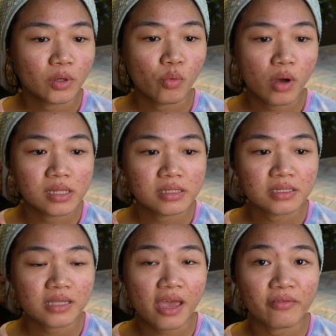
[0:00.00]

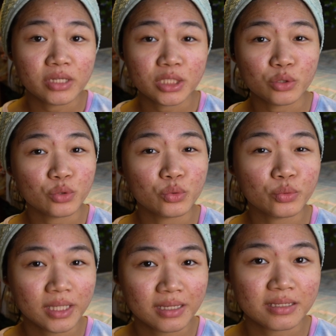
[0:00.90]
once every 2
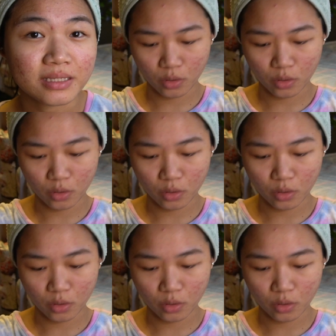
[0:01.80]
weeks.